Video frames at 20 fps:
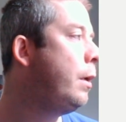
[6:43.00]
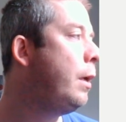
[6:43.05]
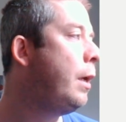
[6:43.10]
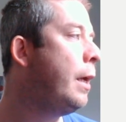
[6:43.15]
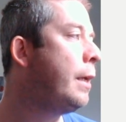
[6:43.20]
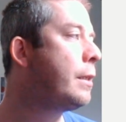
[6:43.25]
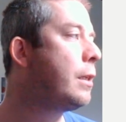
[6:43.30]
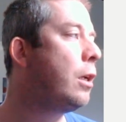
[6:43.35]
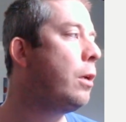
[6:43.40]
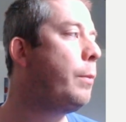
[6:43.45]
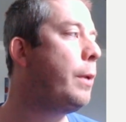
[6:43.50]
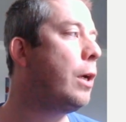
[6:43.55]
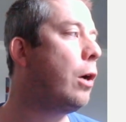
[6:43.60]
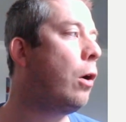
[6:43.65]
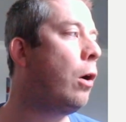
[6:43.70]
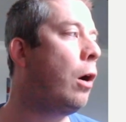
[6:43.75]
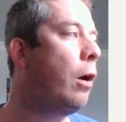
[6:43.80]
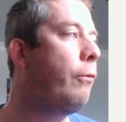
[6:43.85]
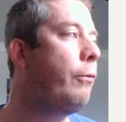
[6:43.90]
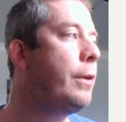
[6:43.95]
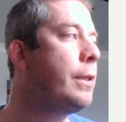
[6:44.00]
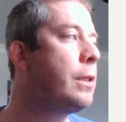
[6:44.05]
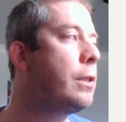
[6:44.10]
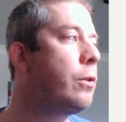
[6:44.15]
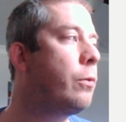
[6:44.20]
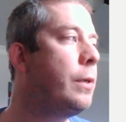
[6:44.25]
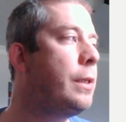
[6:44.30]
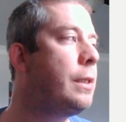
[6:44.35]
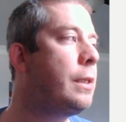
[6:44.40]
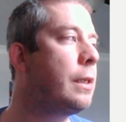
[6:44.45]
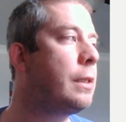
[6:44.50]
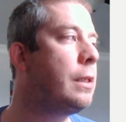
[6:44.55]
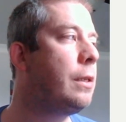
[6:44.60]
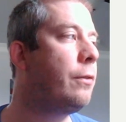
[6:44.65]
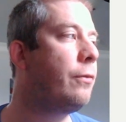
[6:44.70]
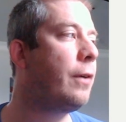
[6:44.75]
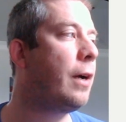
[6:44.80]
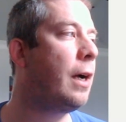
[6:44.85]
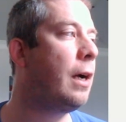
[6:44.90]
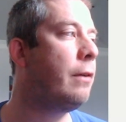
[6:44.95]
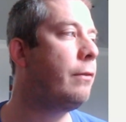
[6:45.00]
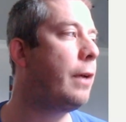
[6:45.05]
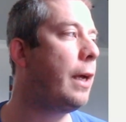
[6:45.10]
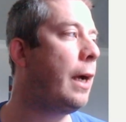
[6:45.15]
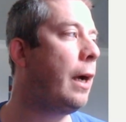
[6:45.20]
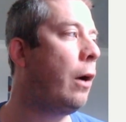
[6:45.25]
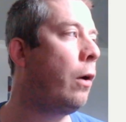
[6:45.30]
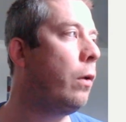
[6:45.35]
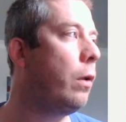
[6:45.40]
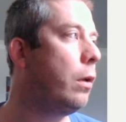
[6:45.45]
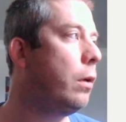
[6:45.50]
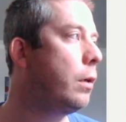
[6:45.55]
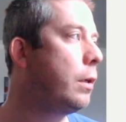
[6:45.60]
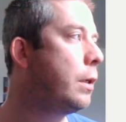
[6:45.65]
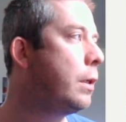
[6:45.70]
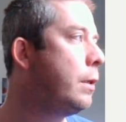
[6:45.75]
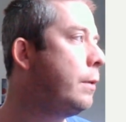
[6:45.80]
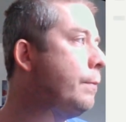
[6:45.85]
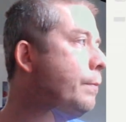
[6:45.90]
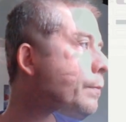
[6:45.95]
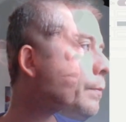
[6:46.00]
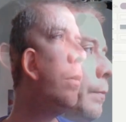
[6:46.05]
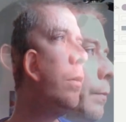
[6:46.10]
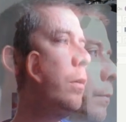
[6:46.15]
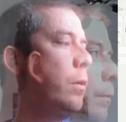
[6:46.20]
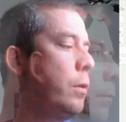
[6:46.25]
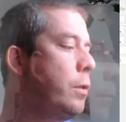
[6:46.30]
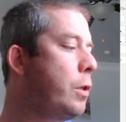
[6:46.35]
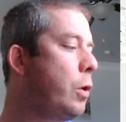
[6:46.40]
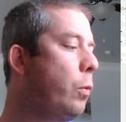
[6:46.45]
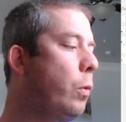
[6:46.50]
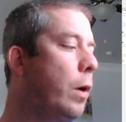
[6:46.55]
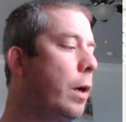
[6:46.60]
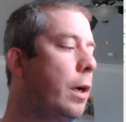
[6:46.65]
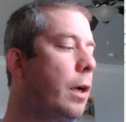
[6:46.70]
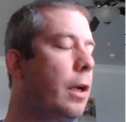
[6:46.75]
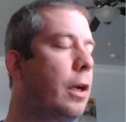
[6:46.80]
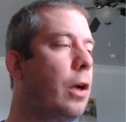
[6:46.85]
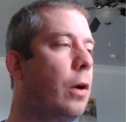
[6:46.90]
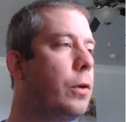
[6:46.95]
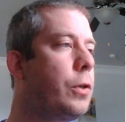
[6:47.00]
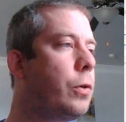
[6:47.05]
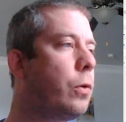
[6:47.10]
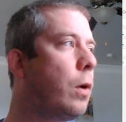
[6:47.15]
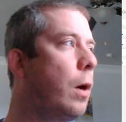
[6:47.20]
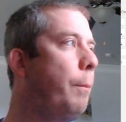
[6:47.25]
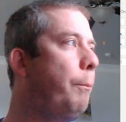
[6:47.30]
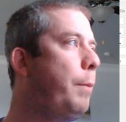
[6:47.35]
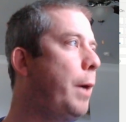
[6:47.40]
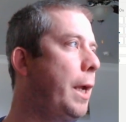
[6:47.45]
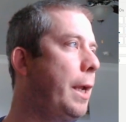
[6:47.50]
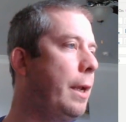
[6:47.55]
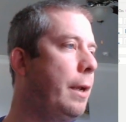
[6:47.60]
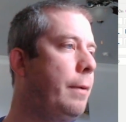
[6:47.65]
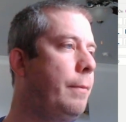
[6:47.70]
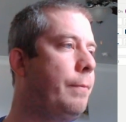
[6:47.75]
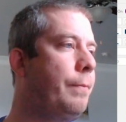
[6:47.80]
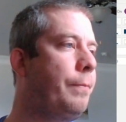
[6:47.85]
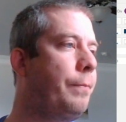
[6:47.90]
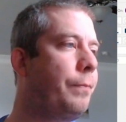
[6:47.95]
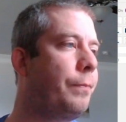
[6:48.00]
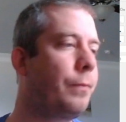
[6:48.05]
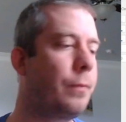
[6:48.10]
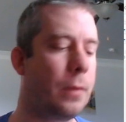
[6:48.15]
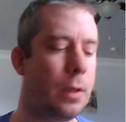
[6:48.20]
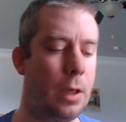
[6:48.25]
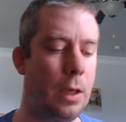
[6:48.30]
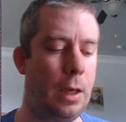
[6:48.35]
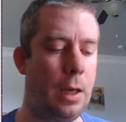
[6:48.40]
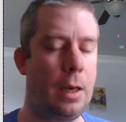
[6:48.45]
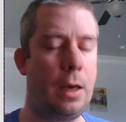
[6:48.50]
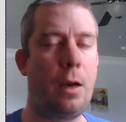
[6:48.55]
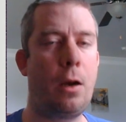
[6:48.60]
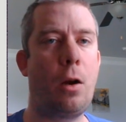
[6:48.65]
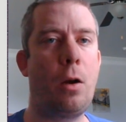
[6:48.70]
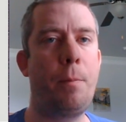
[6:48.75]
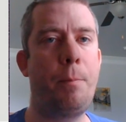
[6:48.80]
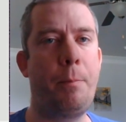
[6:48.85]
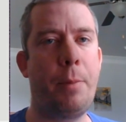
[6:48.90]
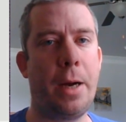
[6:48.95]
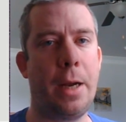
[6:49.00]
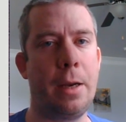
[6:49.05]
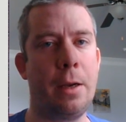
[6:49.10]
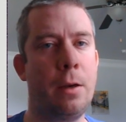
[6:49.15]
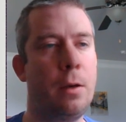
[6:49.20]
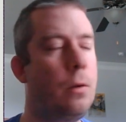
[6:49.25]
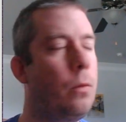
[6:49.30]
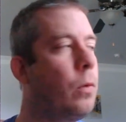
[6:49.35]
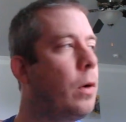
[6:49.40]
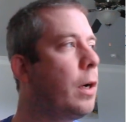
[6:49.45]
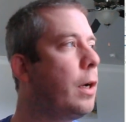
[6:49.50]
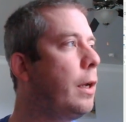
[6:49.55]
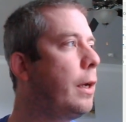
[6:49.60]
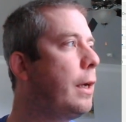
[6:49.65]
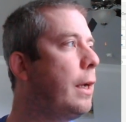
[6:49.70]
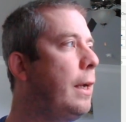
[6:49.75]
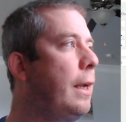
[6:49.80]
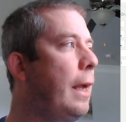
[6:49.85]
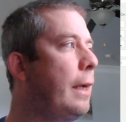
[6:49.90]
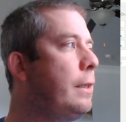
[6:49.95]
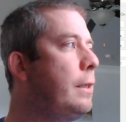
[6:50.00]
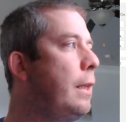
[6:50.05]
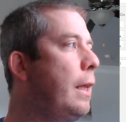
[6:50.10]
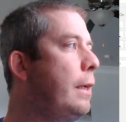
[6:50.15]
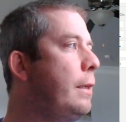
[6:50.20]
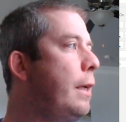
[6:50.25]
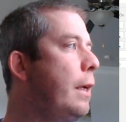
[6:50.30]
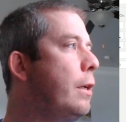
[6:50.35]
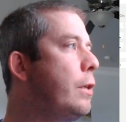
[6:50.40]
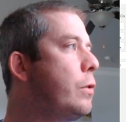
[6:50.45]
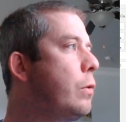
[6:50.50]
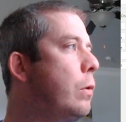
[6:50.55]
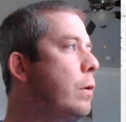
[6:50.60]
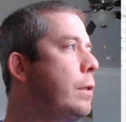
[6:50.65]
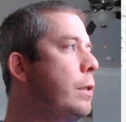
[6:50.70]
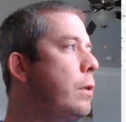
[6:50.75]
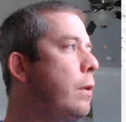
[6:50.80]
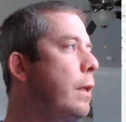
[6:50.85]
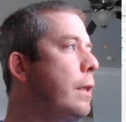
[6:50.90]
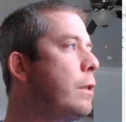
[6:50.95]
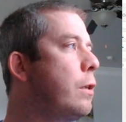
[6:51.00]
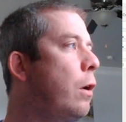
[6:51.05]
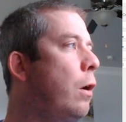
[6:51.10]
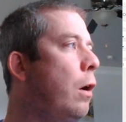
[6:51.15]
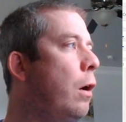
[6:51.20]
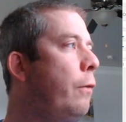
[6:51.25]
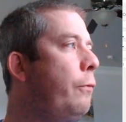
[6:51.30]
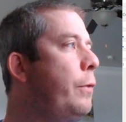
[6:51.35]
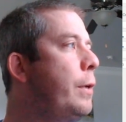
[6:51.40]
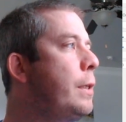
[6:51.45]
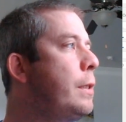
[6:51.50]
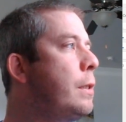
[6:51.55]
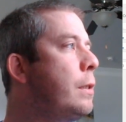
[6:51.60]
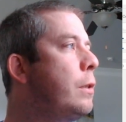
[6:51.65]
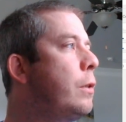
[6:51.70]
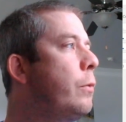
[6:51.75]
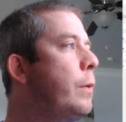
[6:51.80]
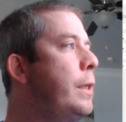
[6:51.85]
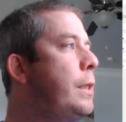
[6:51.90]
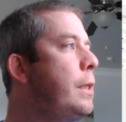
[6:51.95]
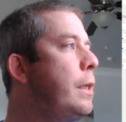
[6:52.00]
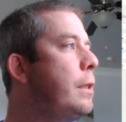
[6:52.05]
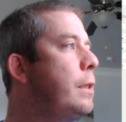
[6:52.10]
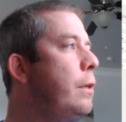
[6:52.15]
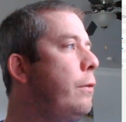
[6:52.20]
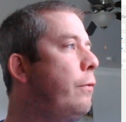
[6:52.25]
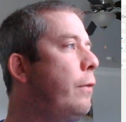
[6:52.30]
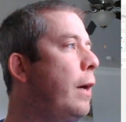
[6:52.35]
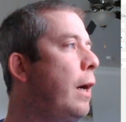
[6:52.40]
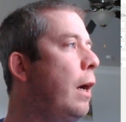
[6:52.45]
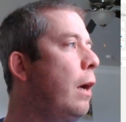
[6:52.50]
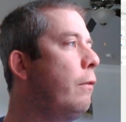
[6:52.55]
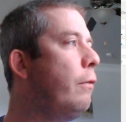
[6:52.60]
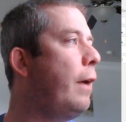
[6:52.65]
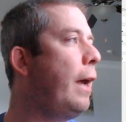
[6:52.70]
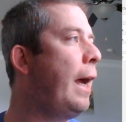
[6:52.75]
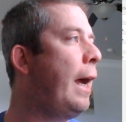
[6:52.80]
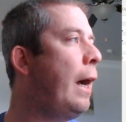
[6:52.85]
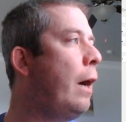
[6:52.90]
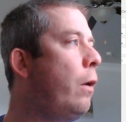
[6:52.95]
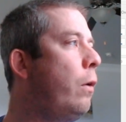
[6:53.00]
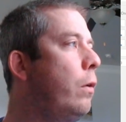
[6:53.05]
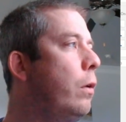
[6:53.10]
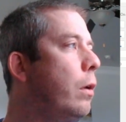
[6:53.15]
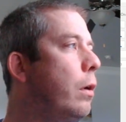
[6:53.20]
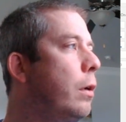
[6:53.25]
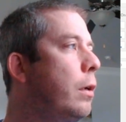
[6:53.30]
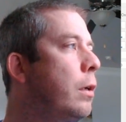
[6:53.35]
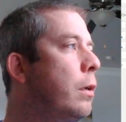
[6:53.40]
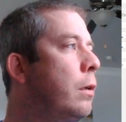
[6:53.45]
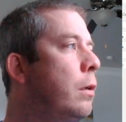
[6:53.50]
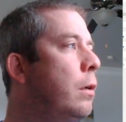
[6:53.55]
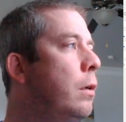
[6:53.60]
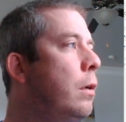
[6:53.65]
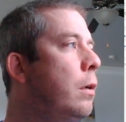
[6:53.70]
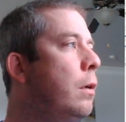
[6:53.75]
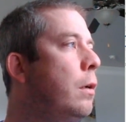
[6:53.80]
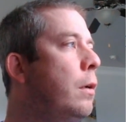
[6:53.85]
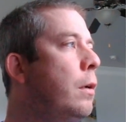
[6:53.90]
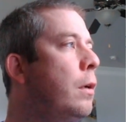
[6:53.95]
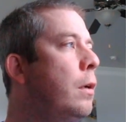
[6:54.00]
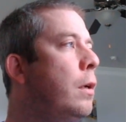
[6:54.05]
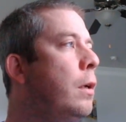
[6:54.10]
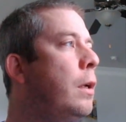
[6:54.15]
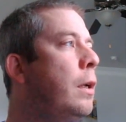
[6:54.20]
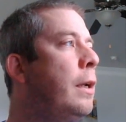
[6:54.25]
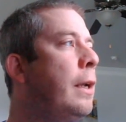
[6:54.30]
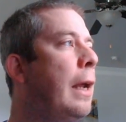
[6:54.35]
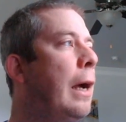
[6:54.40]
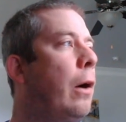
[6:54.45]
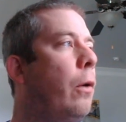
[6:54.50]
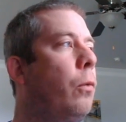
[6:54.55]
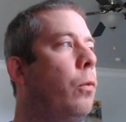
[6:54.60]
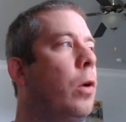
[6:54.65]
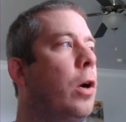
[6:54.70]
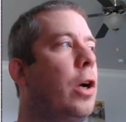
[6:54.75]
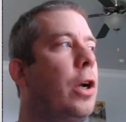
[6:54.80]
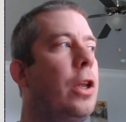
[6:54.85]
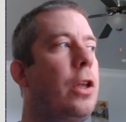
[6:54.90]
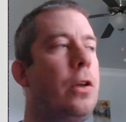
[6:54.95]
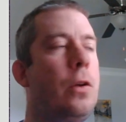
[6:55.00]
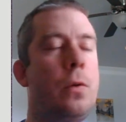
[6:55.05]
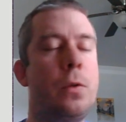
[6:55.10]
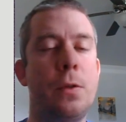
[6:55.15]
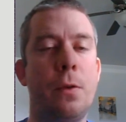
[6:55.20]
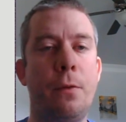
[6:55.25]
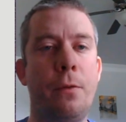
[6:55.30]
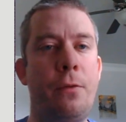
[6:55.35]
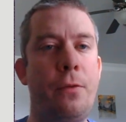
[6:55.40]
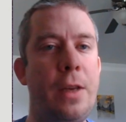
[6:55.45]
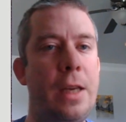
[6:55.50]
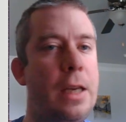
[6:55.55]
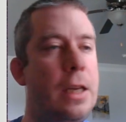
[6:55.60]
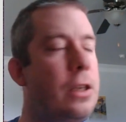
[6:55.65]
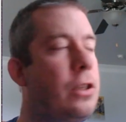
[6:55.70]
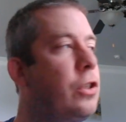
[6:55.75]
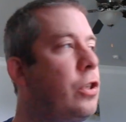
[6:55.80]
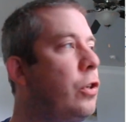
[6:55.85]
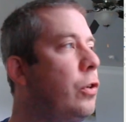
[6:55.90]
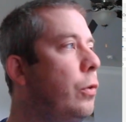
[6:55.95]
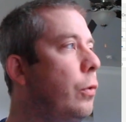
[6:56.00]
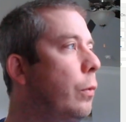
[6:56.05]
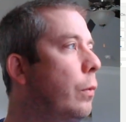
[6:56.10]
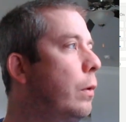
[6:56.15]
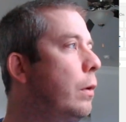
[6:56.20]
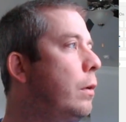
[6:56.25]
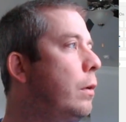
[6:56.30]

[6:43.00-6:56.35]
It's going to be Office three sixty-five Outlook. So we're going to go to our button. And in our button, we're going to connect to that data source. So that's Office three sixty-five Outlook. Now we're going to use V two.